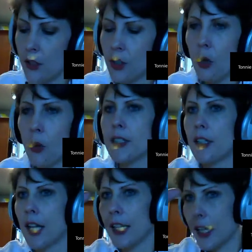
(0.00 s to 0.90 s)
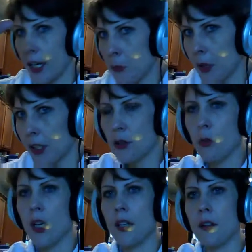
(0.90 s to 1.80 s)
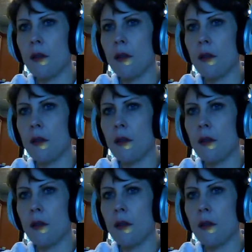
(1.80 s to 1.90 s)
So it's like an n minus 1